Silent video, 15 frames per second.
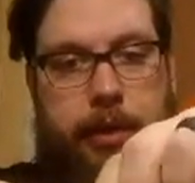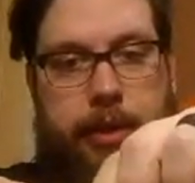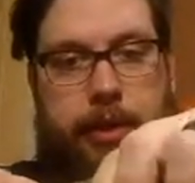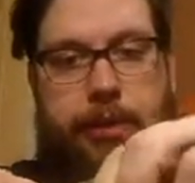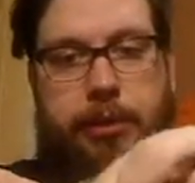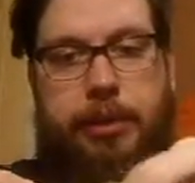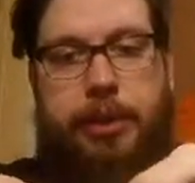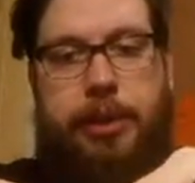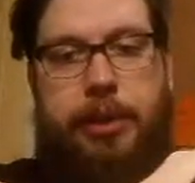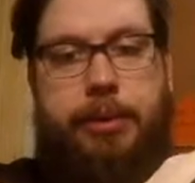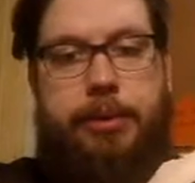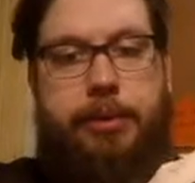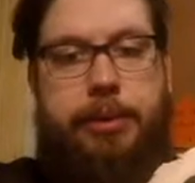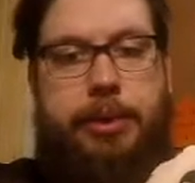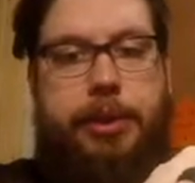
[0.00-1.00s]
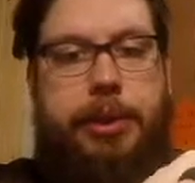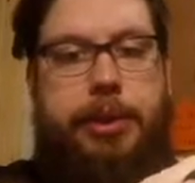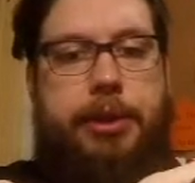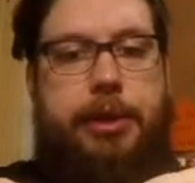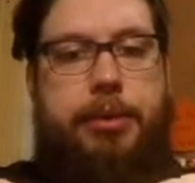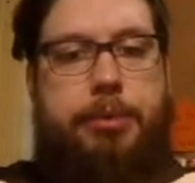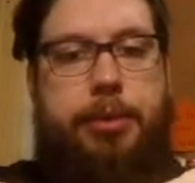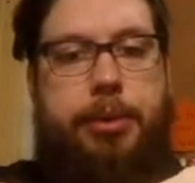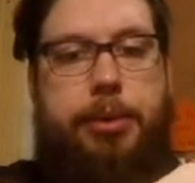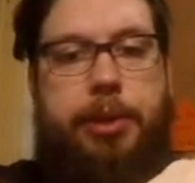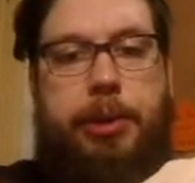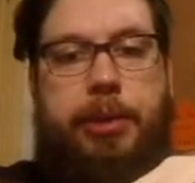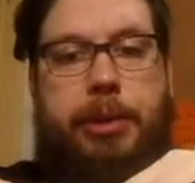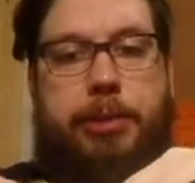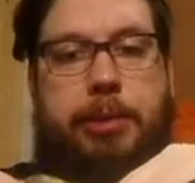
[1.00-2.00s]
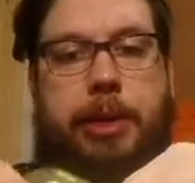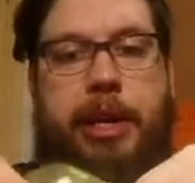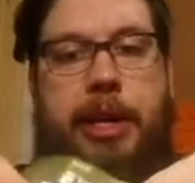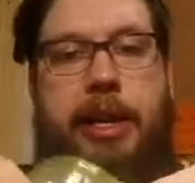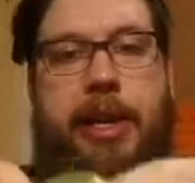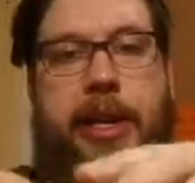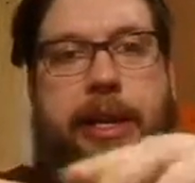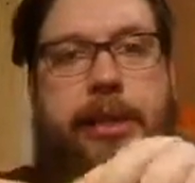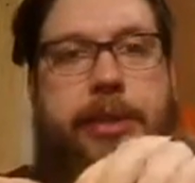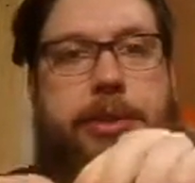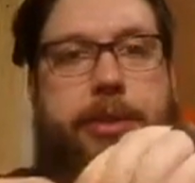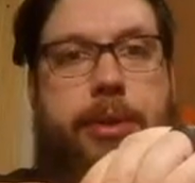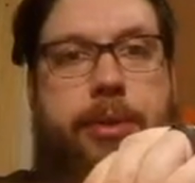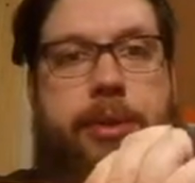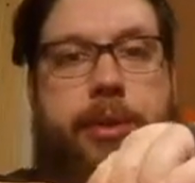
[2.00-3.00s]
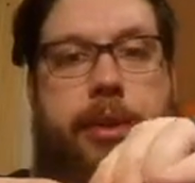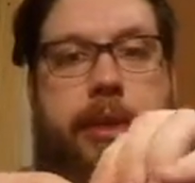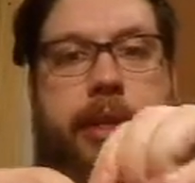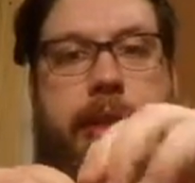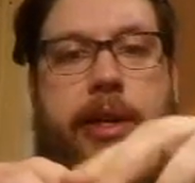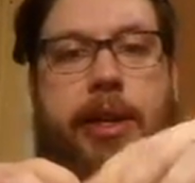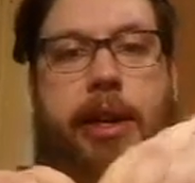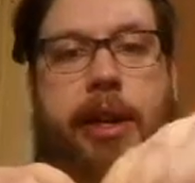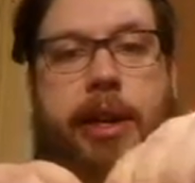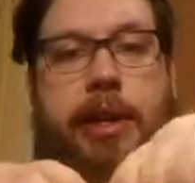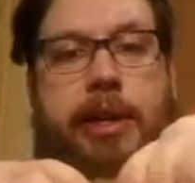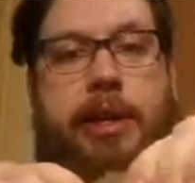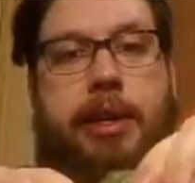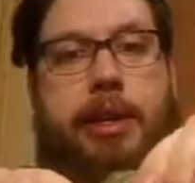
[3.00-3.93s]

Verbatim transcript: In order to get a really good premium tonkatsu, you need like